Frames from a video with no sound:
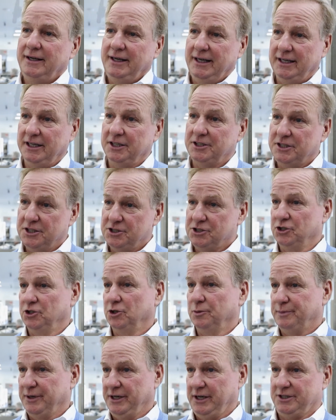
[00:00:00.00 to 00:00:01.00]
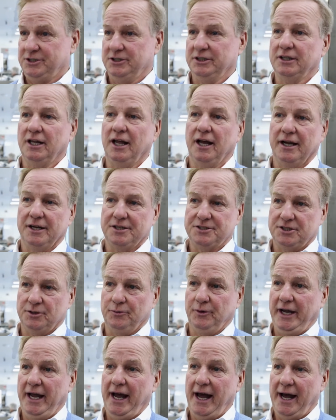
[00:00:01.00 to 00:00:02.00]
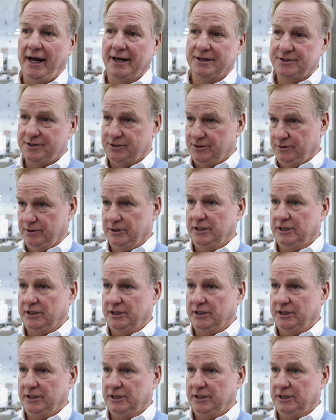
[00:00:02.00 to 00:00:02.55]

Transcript: in additional production lines that we add to